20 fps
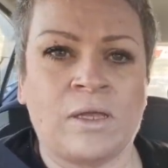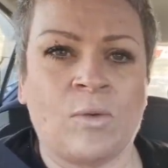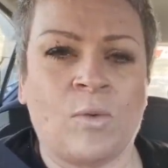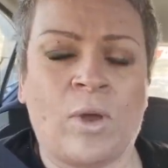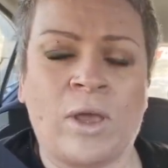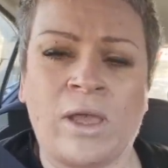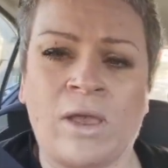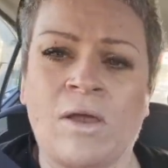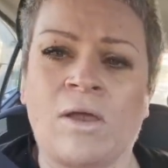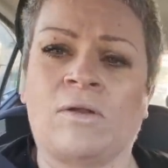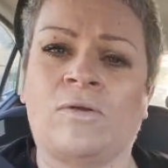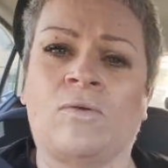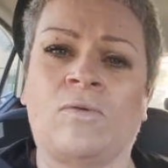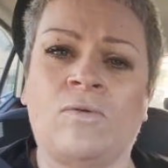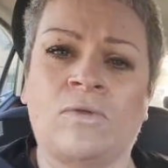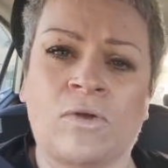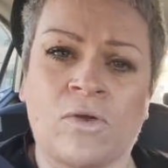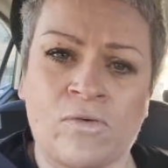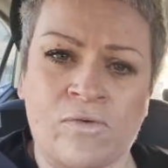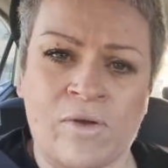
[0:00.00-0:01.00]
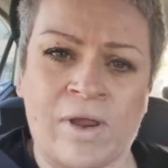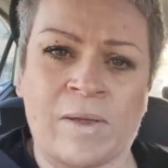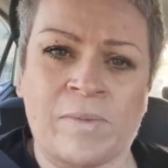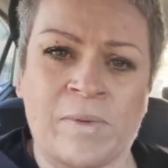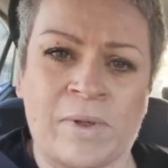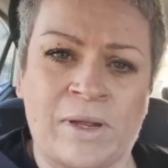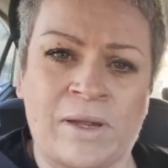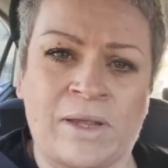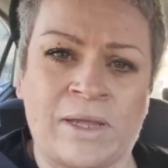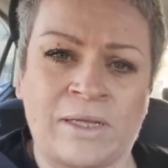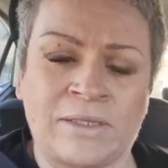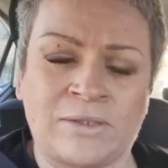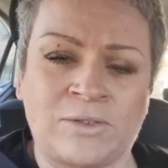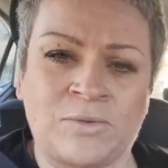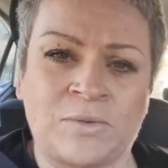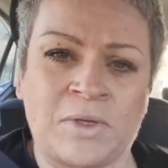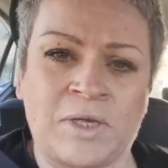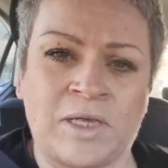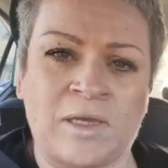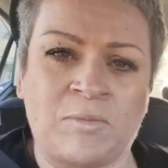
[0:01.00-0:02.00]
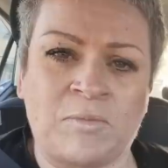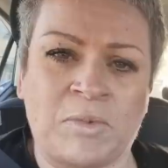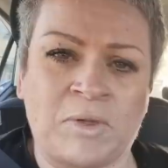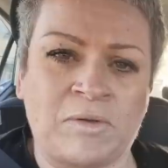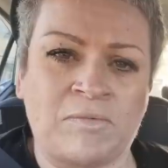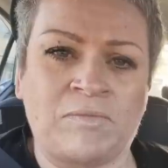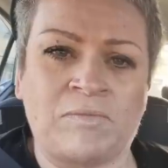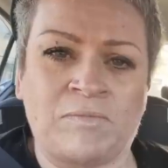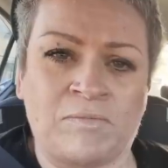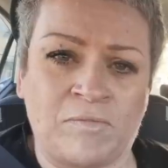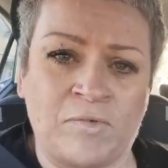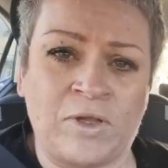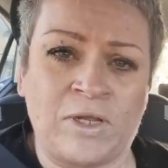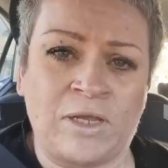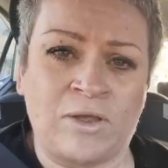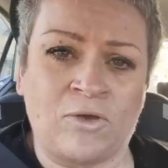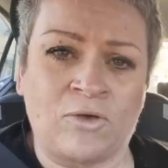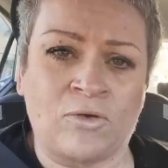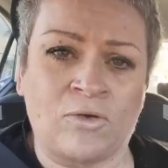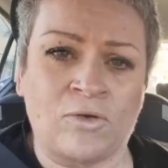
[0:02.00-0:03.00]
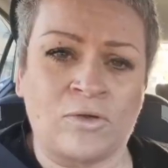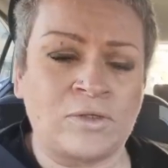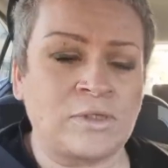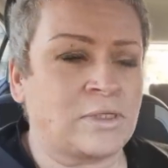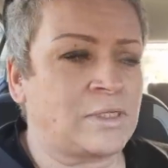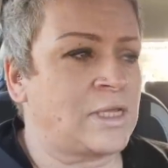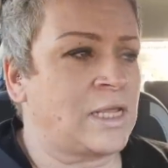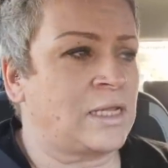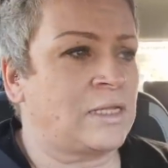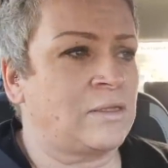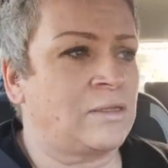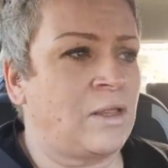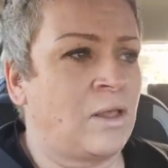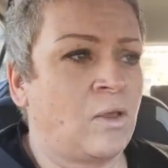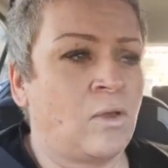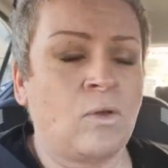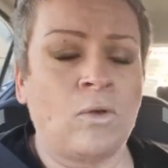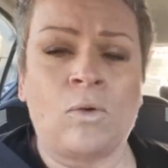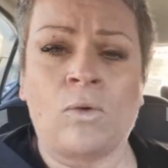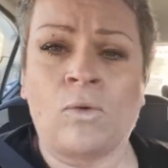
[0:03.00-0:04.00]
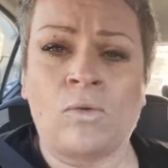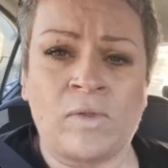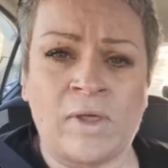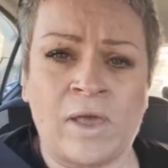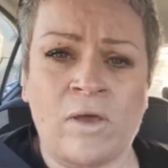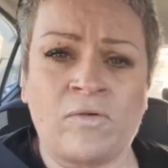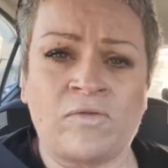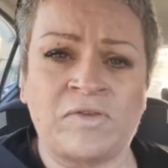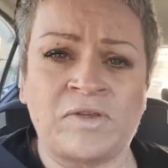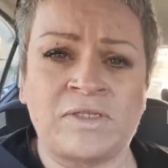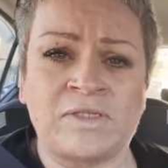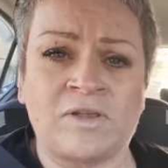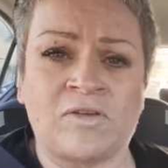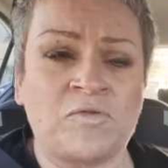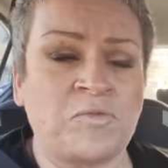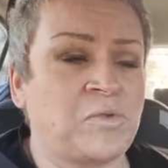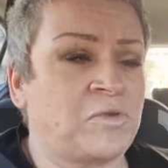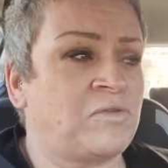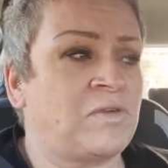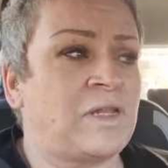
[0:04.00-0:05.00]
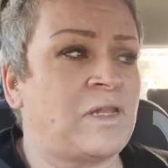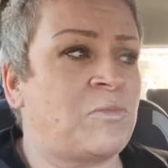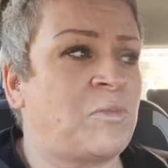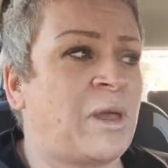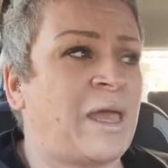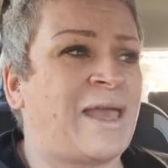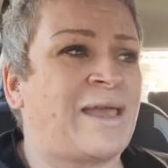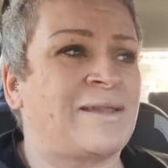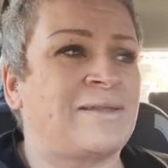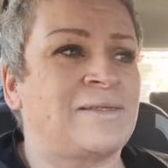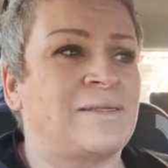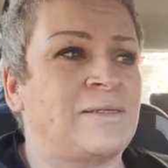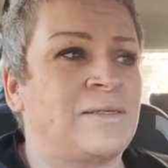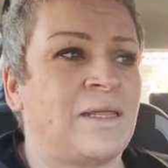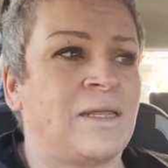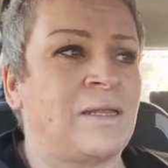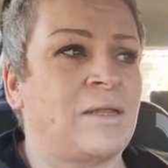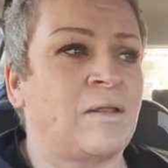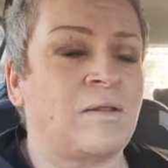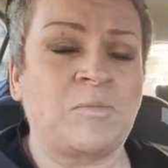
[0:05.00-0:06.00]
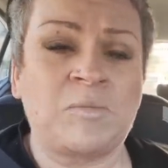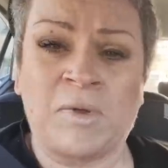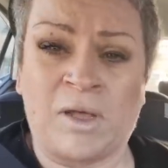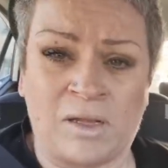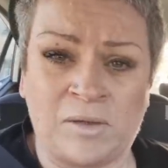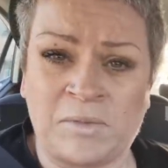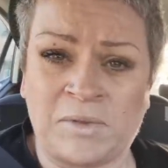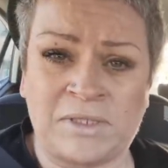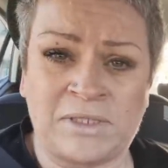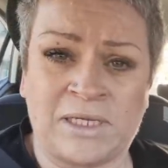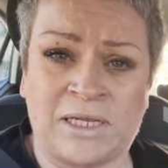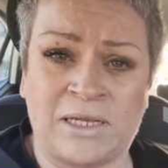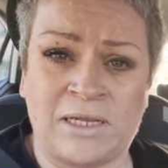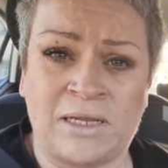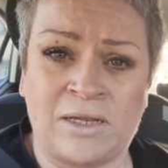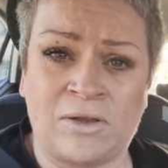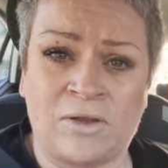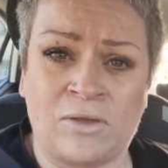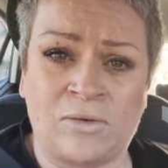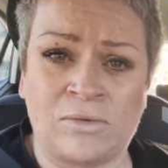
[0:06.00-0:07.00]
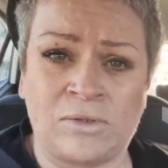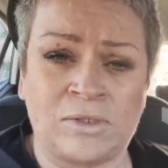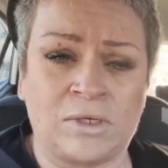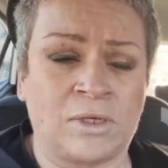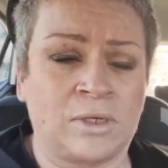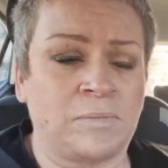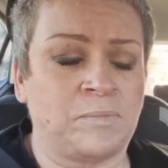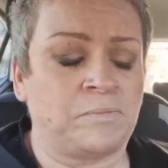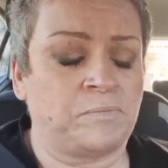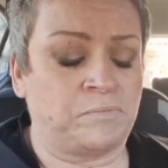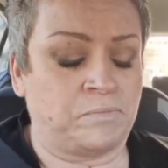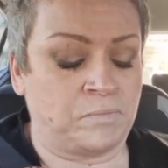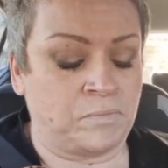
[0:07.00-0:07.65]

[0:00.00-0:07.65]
Why can't all the crap I like to eat be really good and then all the healthy stuff be really bad, and then I'd be skinny in no time.